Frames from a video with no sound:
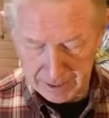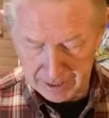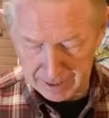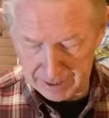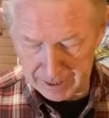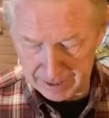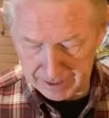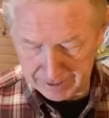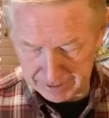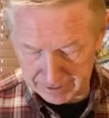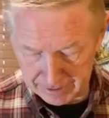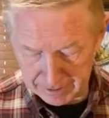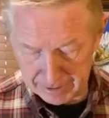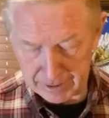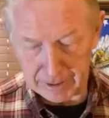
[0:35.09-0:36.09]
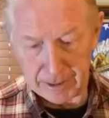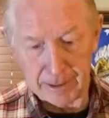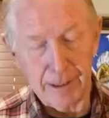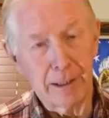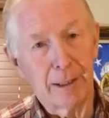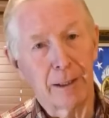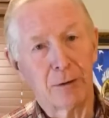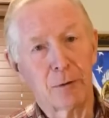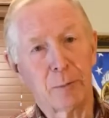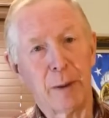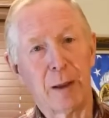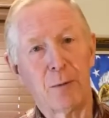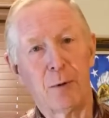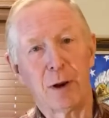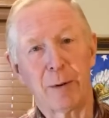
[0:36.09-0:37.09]
And uh, it's
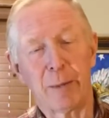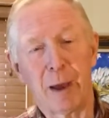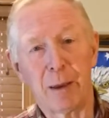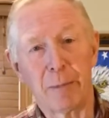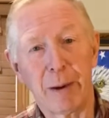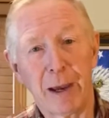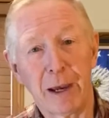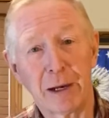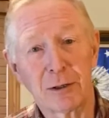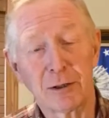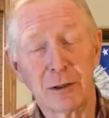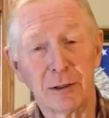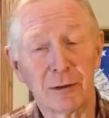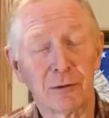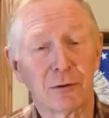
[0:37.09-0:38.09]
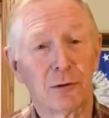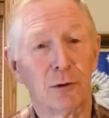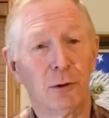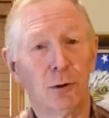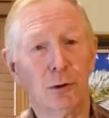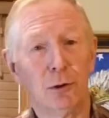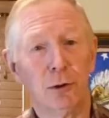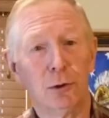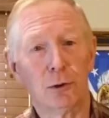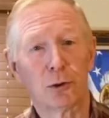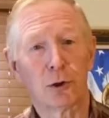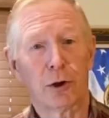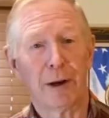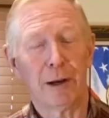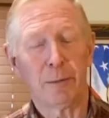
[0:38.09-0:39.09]
been one of my passions to
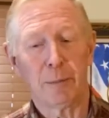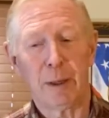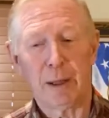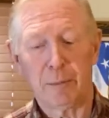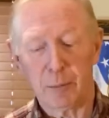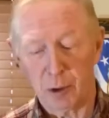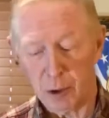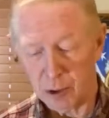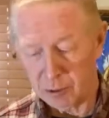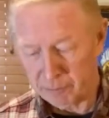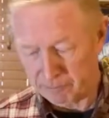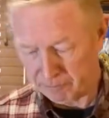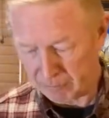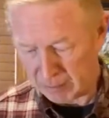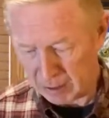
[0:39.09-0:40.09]
train people,